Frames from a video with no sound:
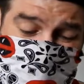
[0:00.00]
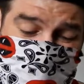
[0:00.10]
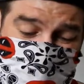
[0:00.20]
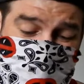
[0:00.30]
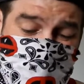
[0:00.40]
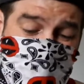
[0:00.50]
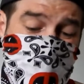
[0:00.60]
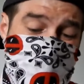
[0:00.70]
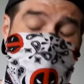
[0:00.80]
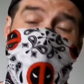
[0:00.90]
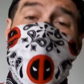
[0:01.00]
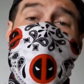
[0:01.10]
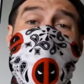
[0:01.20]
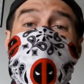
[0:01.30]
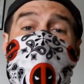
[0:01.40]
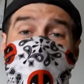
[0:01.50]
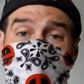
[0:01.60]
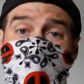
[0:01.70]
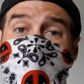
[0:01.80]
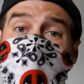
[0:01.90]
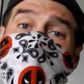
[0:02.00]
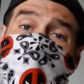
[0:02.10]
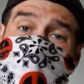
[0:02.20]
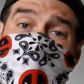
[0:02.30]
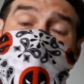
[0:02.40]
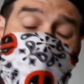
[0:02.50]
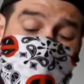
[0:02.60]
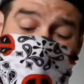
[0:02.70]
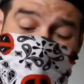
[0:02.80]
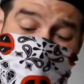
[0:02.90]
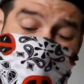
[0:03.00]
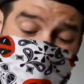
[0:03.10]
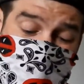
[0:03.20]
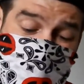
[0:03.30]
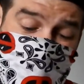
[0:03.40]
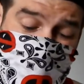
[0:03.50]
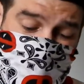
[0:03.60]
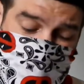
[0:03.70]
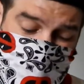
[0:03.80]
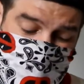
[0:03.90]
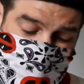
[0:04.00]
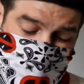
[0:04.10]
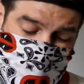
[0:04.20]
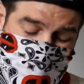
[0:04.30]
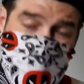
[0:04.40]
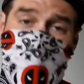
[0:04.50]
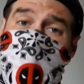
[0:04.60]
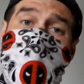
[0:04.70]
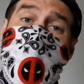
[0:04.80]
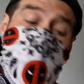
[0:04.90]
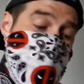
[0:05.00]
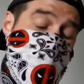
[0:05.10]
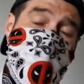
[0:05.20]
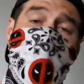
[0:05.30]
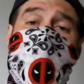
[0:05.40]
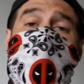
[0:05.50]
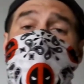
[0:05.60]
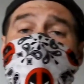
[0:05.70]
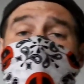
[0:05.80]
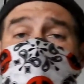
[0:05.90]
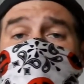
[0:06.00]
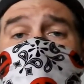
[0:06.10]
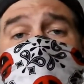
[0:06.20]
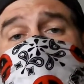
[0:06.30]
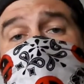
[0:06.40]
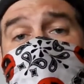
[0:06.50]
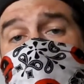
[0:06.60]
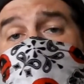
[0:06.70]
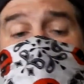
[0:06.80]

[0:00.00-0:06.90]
this was the pickup of the week from last week, if you ask me. So yeah, let me know what you think about these books if you read